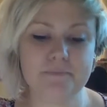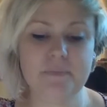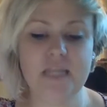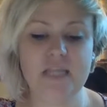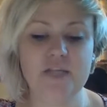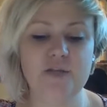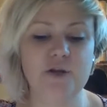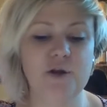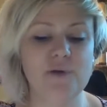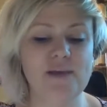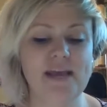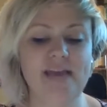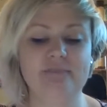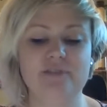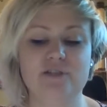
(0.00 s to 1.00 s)
You don't
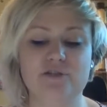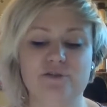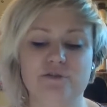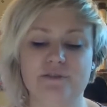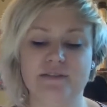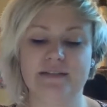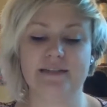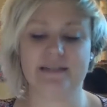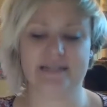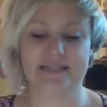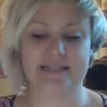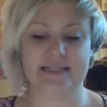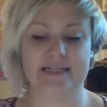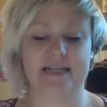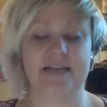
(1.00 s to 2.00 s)
have to truly
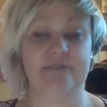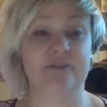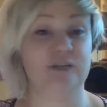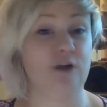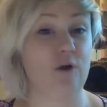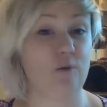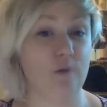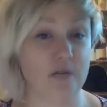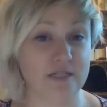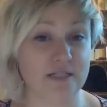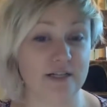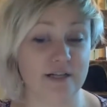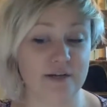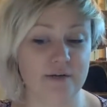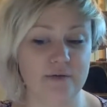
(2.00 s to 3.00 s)
listen if you don't want
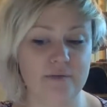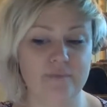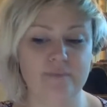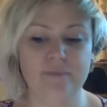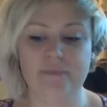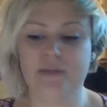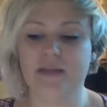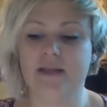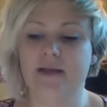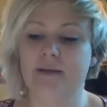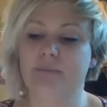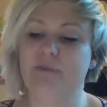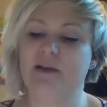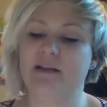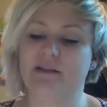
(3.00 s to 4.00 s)
to,
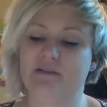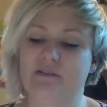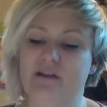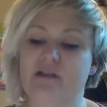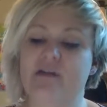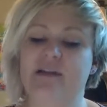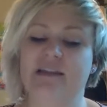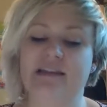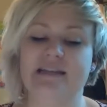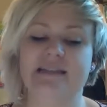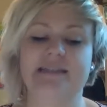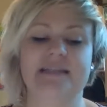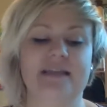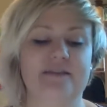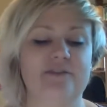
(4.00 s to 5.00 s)
but at the very
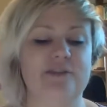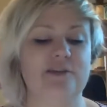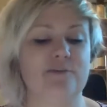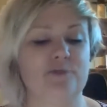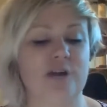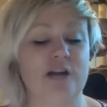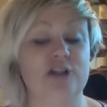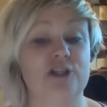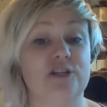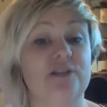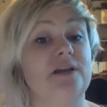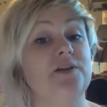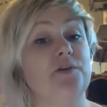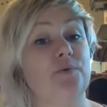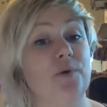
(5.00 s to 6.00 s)
least, give the impression
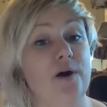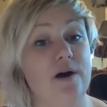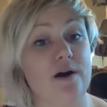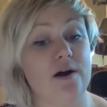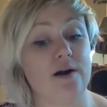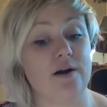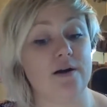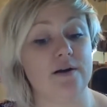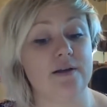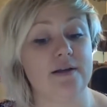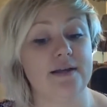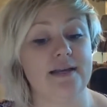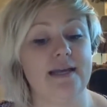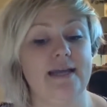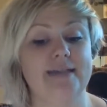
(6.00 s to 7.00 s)
that you are.
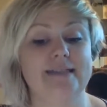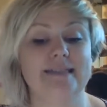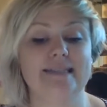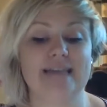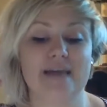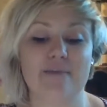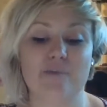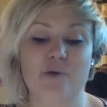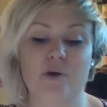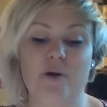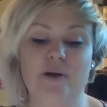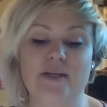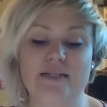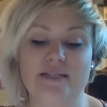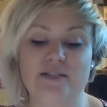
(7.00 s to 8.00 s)
It's a
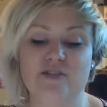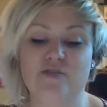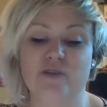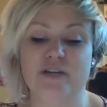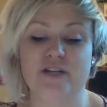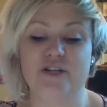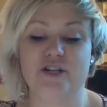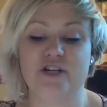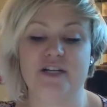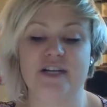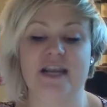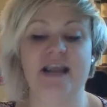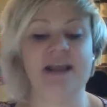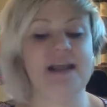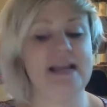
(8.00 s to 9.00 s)
temporary
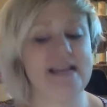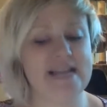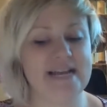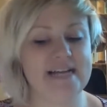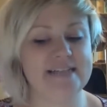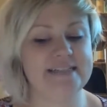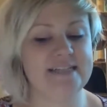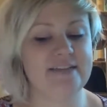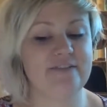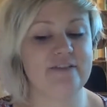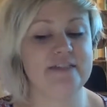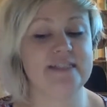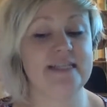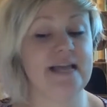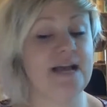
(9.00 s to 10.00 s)
situation, and if
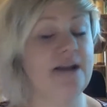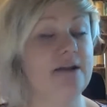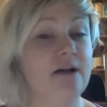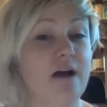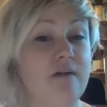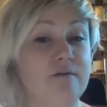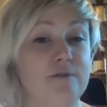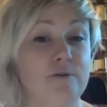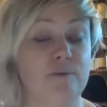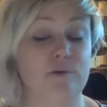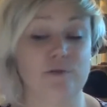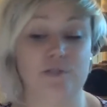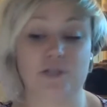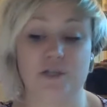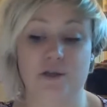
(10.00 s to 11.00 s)
it's that uncomfortable
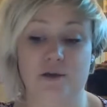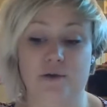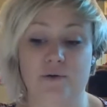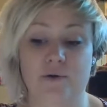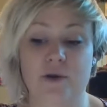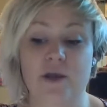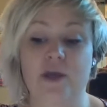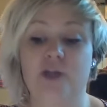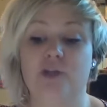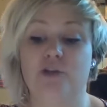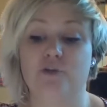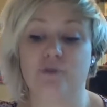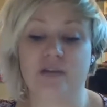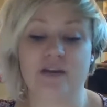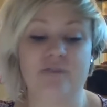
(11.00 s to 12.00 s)
to you,
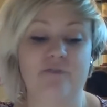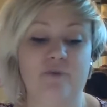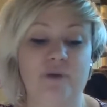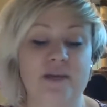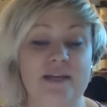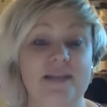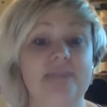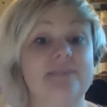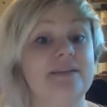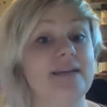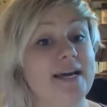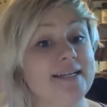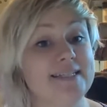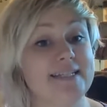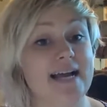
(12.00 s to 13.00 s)
you can avoid it the
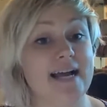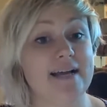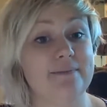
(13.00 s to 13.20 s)
next time.